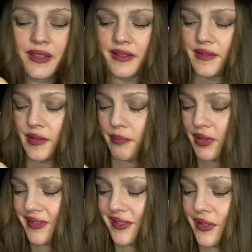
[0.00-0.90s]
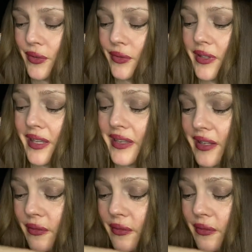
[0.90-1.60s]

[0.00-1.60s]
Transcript: There's a pot of gold at the end of that